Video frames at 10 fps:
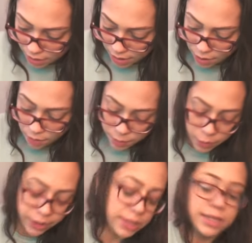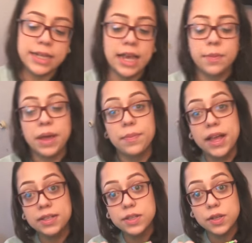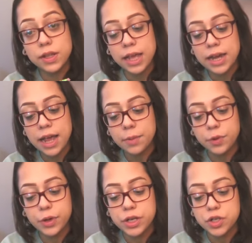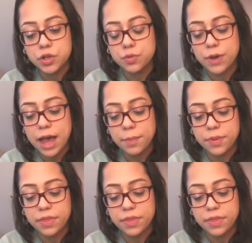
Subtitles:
Now I'm going to take my pencil and I'm going to wrap